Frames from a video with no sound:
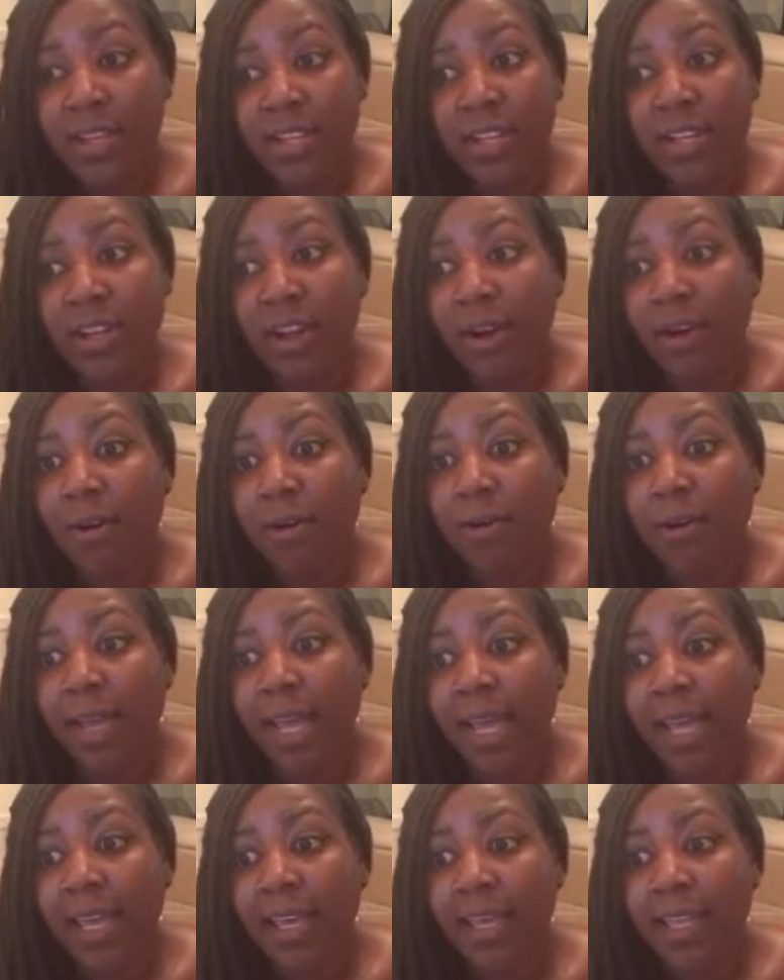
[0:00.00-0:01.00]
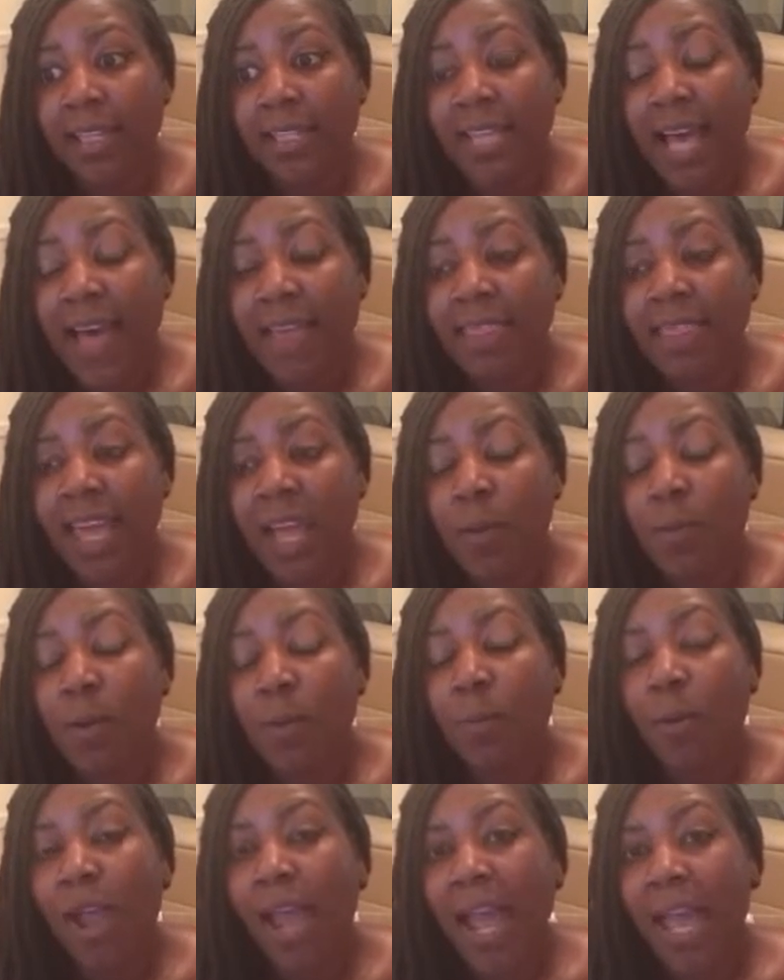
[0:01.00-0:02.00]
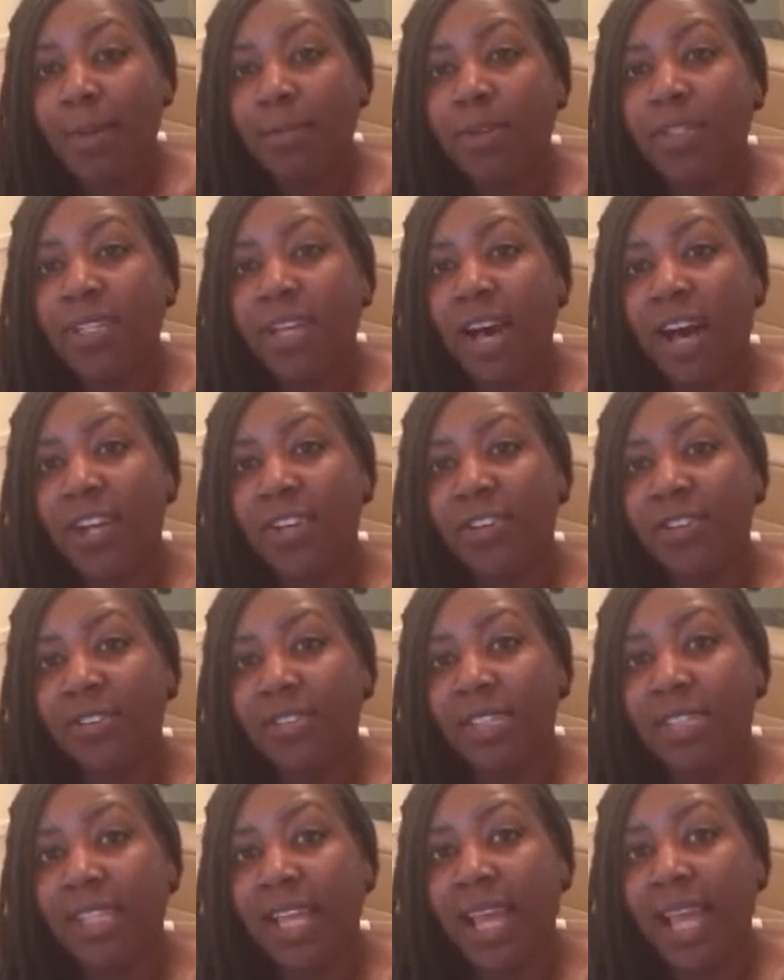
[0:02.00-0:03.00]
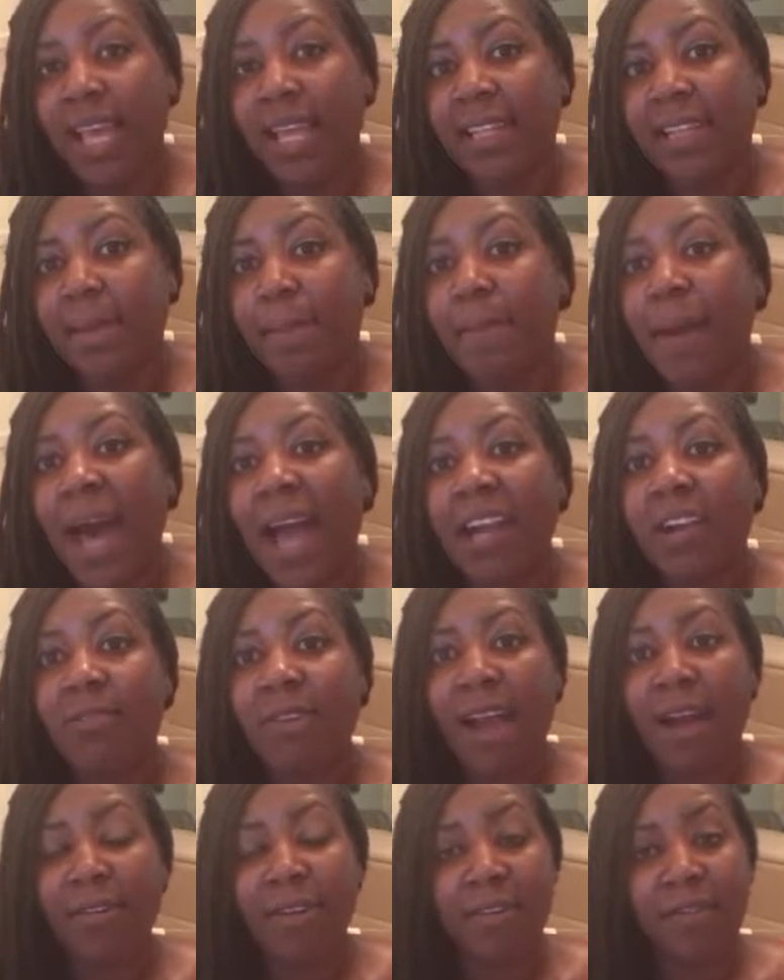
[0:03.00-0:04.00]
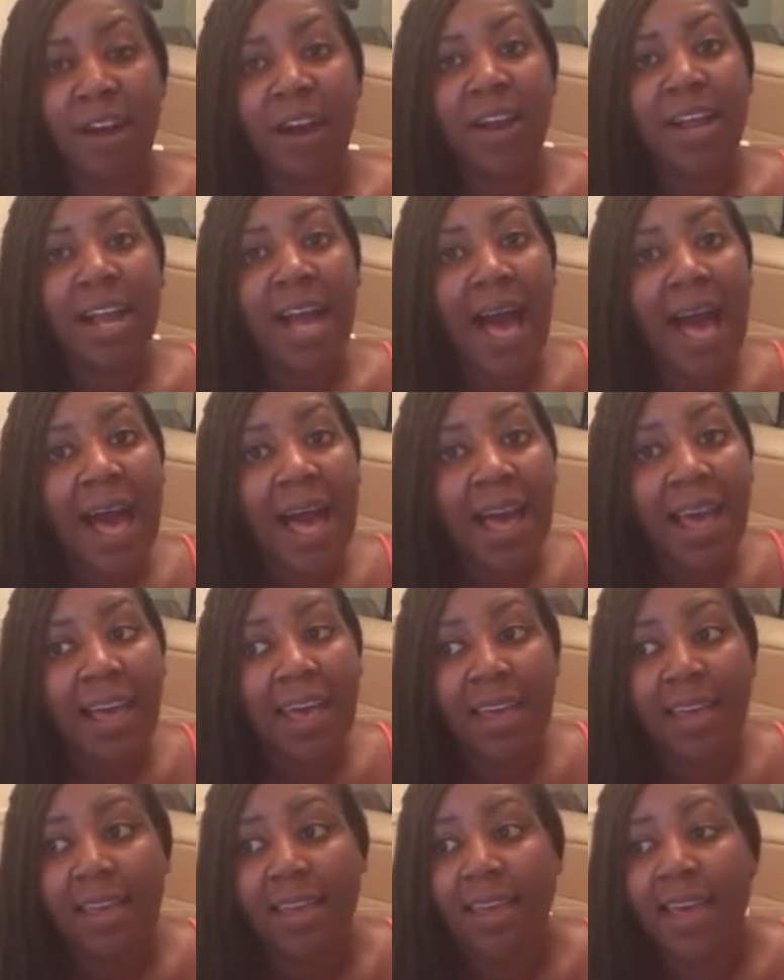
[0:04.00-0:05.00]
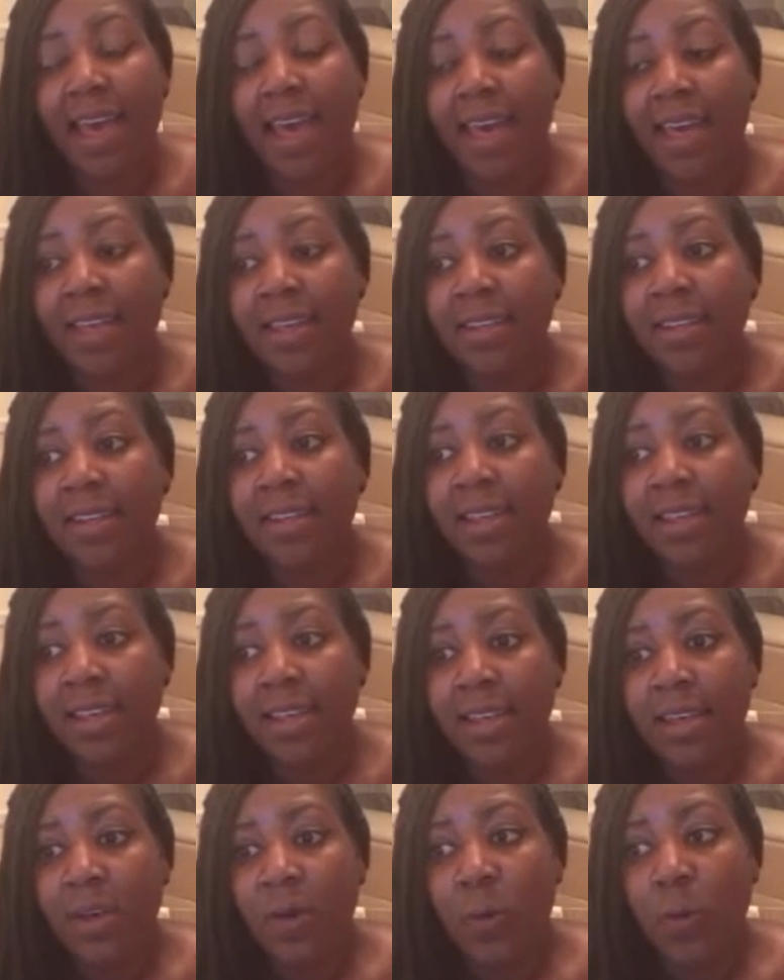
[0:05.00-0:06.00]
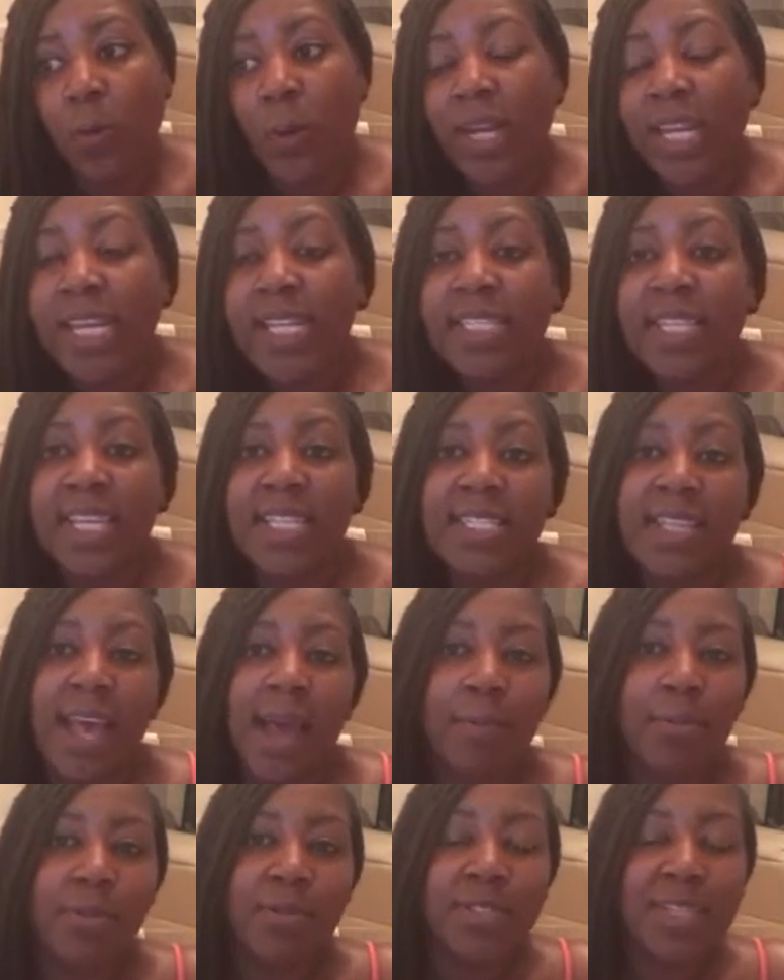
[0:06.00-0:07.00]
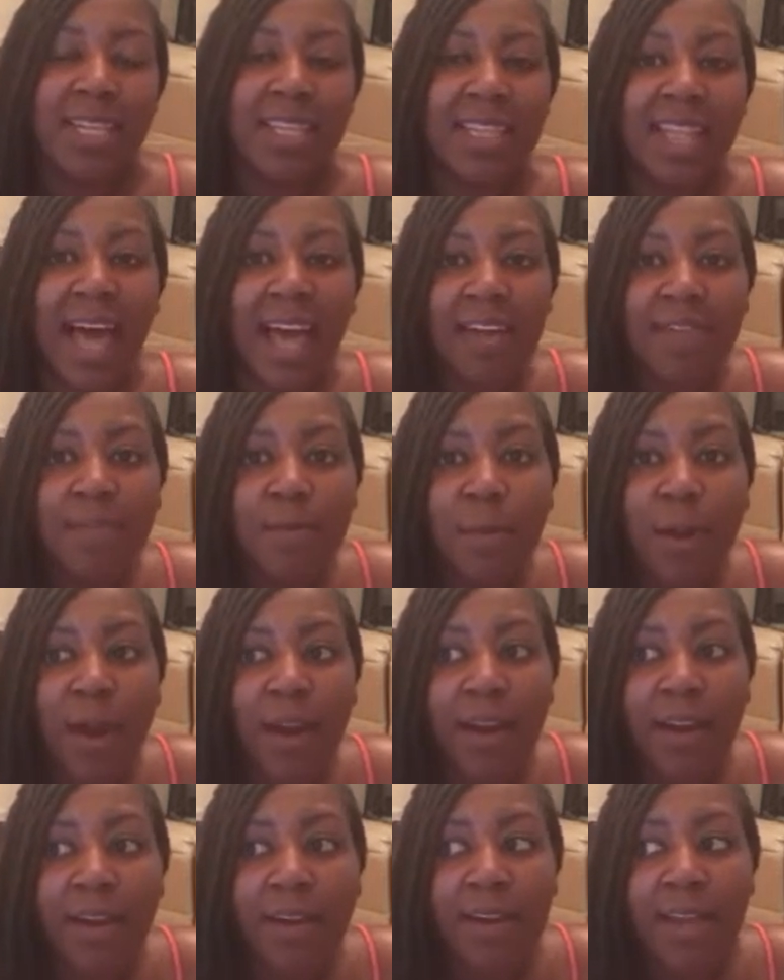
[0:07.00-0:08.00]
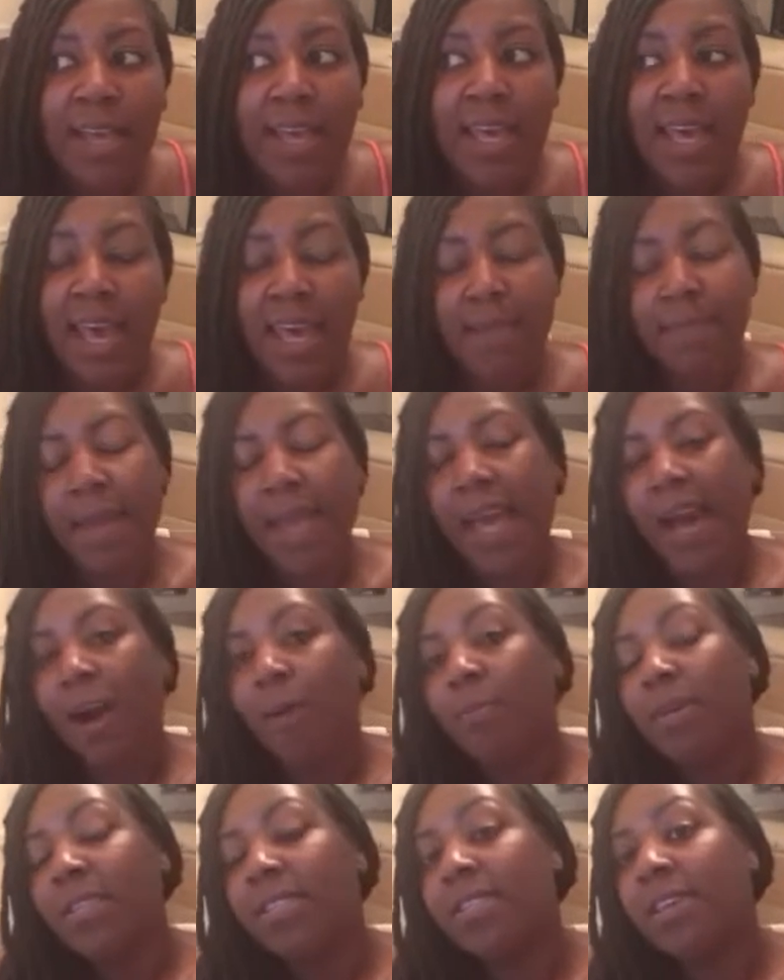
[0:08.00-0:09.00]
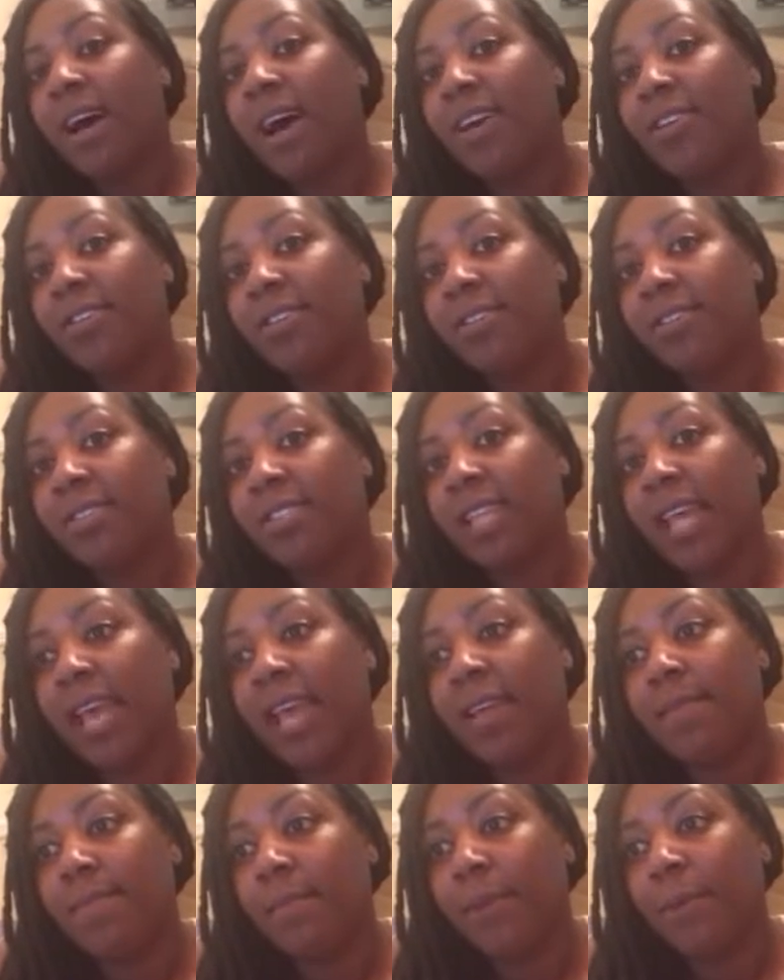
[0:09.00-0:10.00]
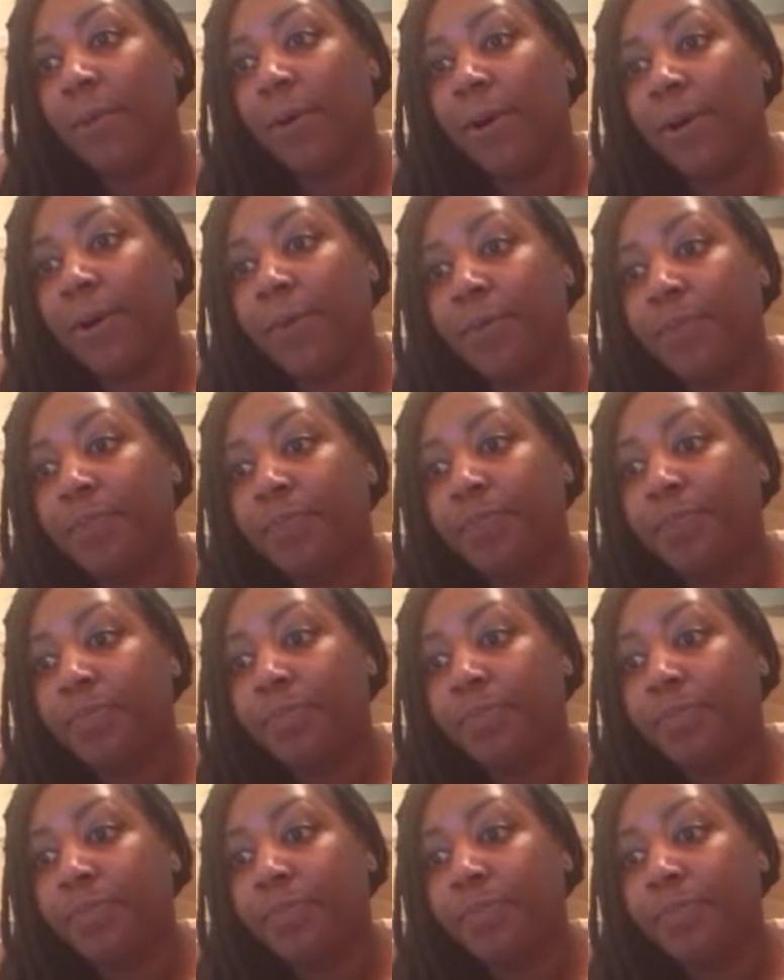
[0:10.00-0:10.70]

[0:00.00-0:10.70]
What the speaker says: you know? And I think when we're able to understand the background of our guy and what his examples in life were, it may help us to understand more